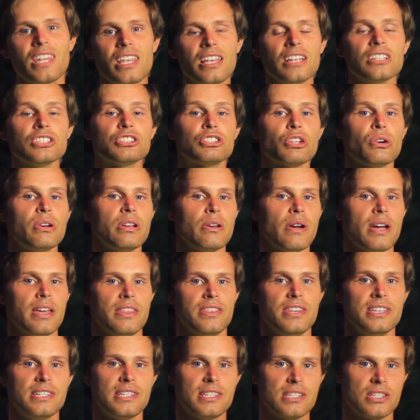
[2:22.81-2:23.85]
So anyway,
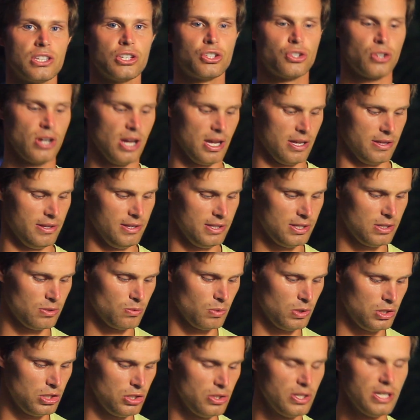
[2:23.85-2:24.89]
this is the trick. This is
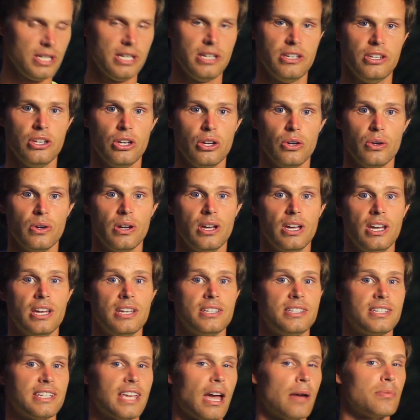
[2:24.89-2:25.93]
what you need to do
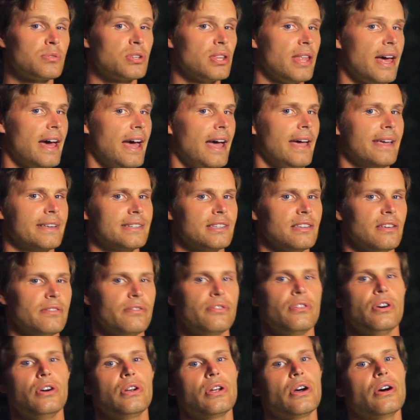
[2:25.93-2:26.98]
to capture that excellent
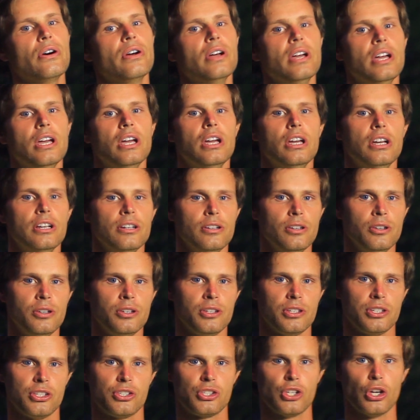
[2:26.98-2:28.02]
photo.
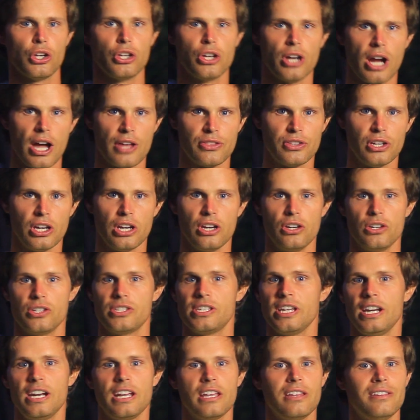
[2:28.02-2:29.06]
So you're out there, you're
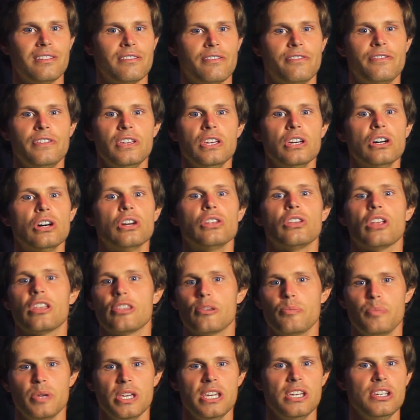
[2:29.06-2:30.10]
sitting in the field, on the
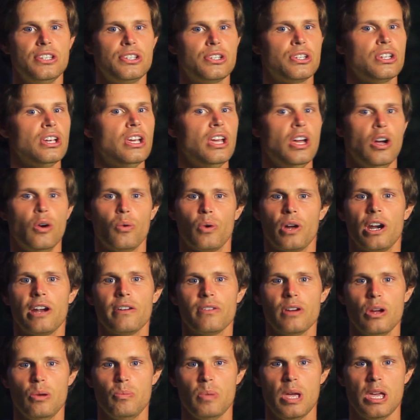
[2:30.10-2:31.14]
beach,
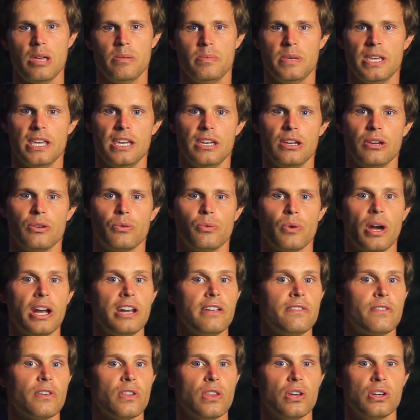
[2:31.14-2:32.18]
whatever it may be, ready
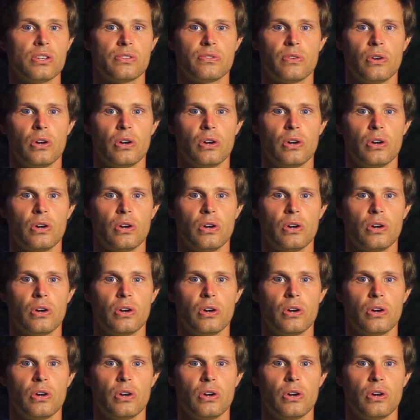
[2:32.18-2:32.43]
for those